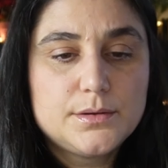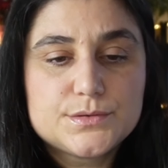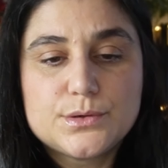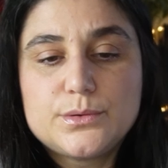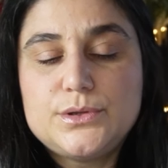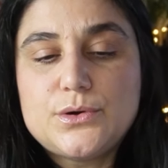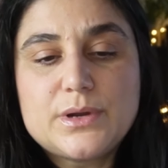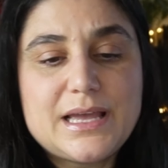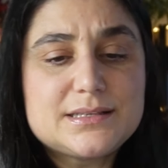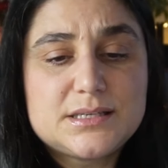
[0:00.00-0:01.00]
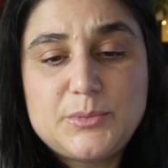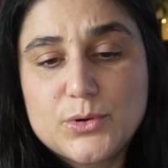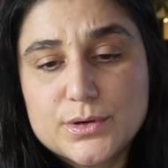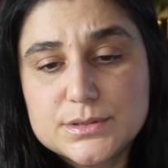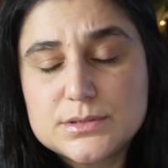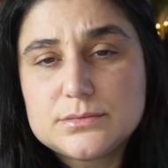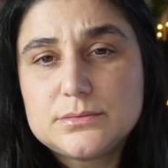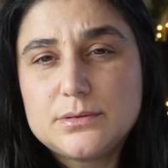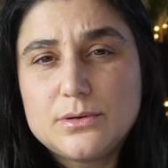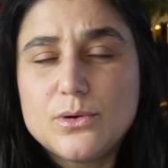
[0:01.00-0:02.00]
So you don't get support
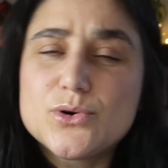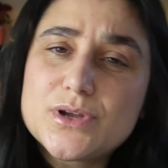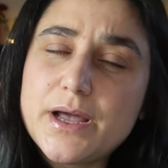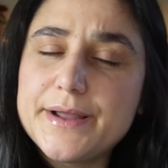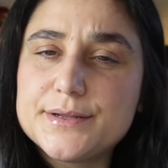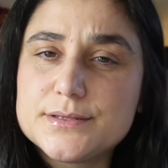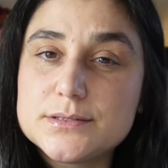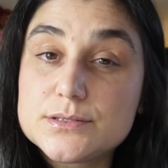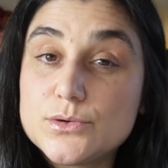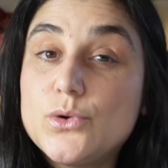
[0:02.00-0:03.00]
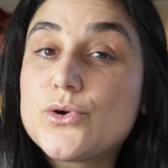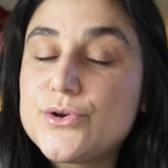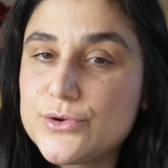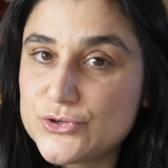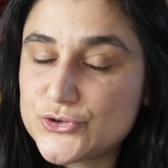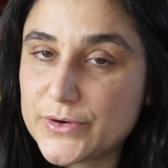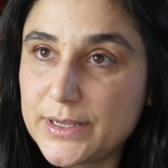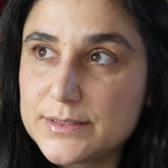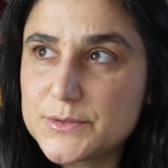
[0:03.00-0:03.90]
or guidance or nurturing.